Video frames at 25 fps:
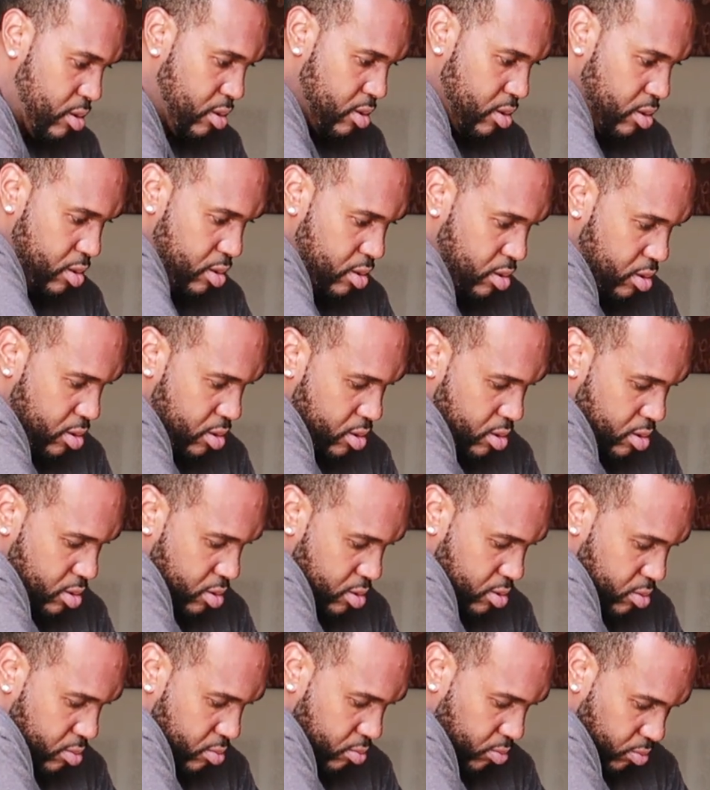And I don't think
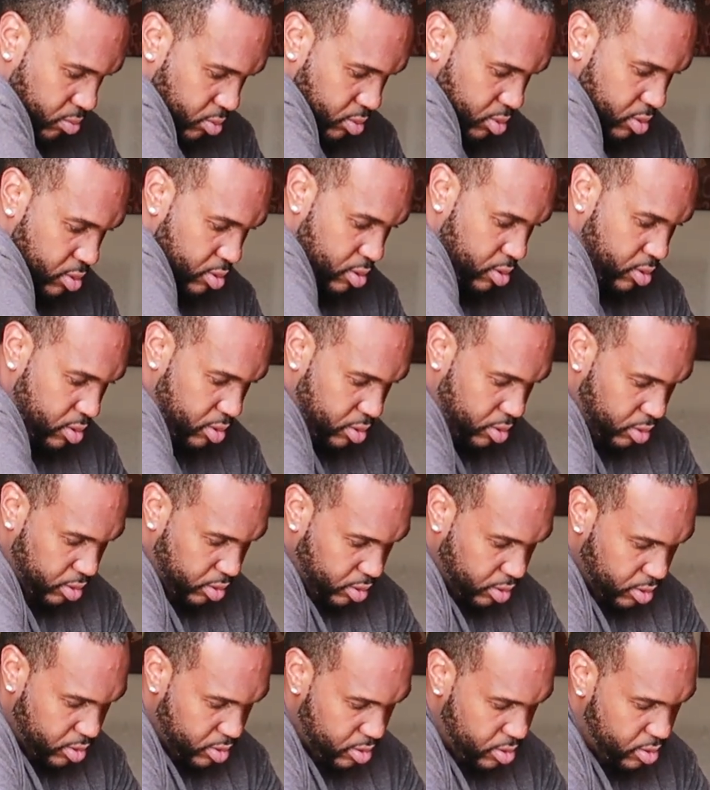he responded
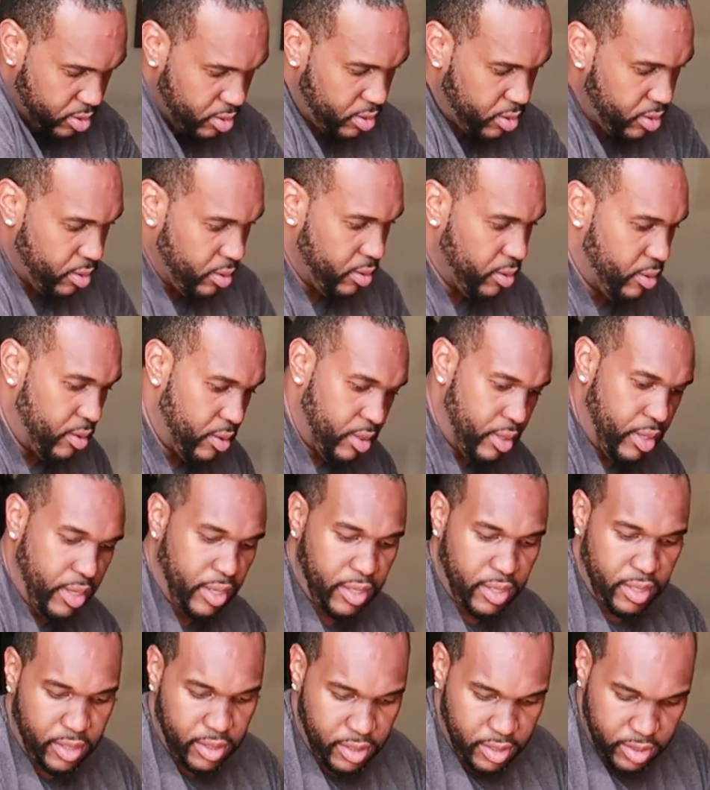again. But at the
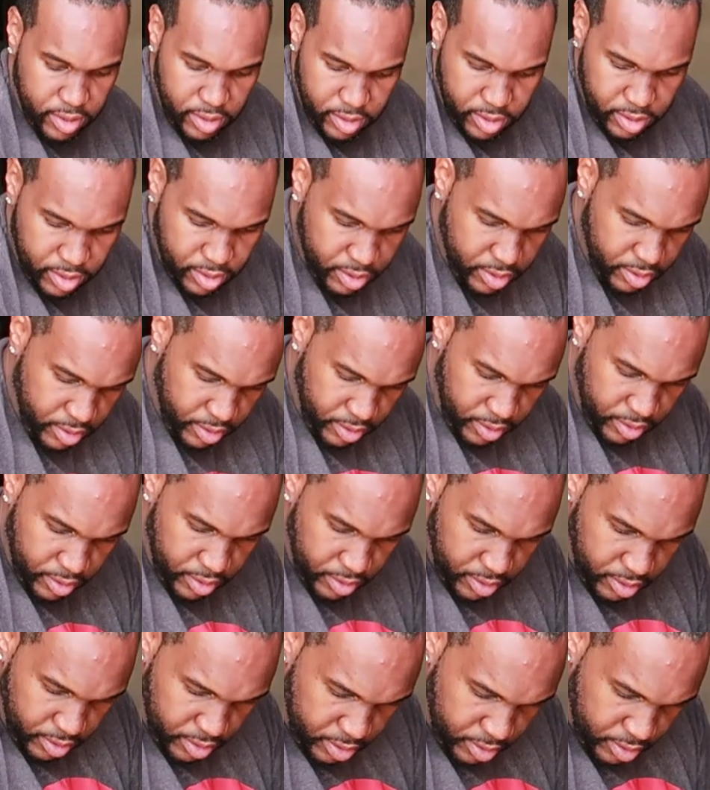end of the day, because I was
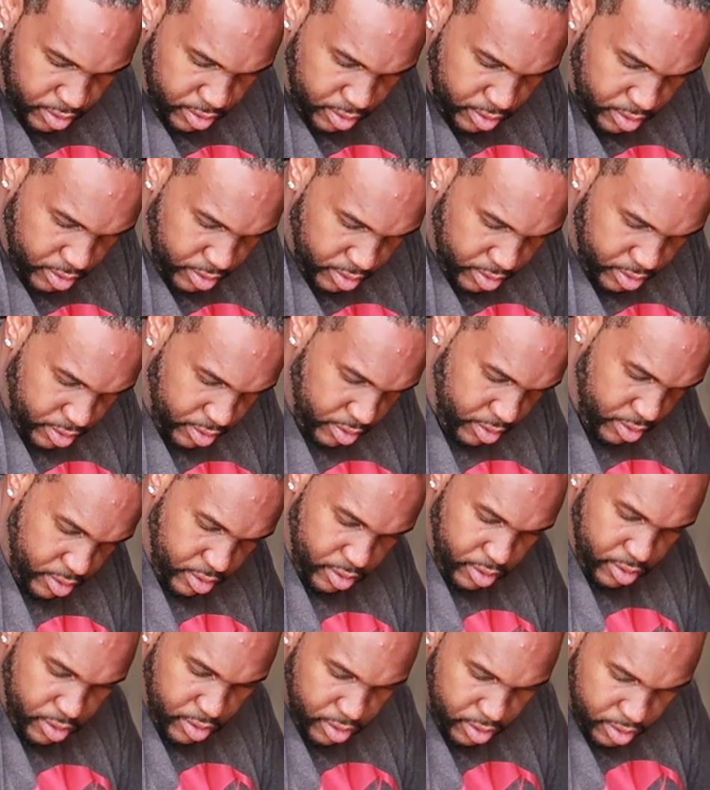like, yo,
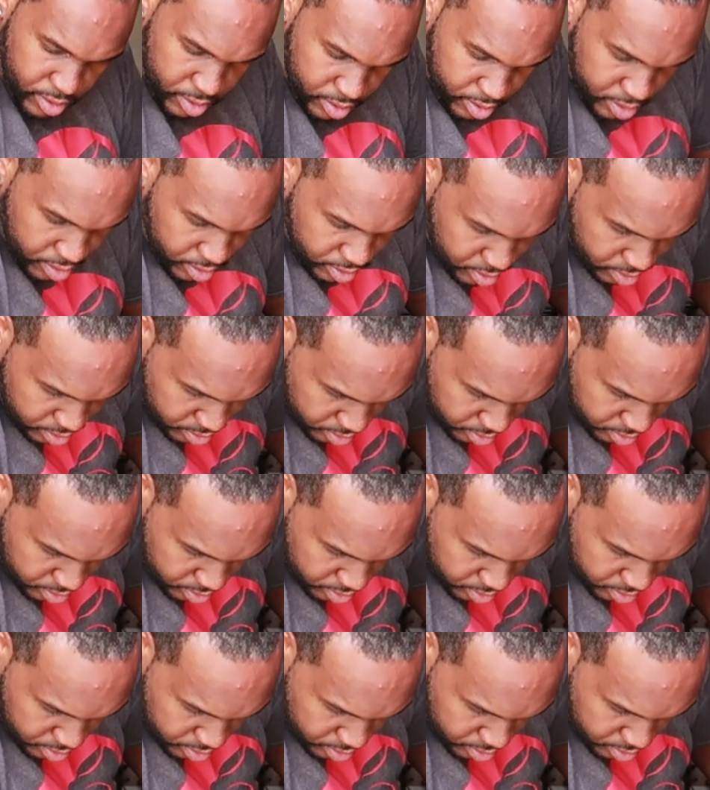when you talk